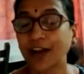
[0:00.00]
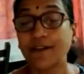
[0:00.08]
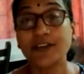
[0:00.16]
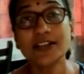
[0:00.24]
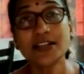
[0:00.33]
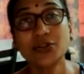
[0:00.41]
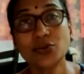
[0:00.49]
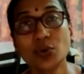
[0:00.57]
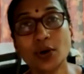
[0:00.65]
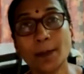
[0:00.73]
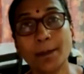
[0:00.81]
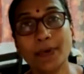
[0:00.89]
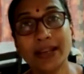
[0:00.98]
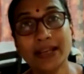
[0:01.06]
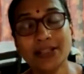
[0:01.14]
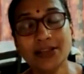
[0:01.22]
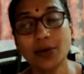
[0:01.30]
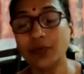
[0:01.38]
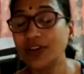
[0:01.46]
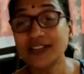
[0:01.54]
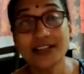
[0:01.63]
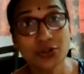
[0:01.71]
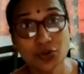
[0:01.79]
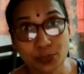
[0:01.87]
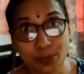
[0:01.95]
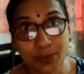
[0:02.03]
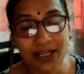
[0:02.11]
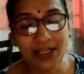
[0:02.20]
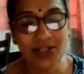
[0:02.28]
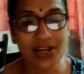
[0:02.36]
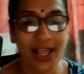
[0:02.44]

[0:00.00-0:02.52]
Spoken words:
visit to beach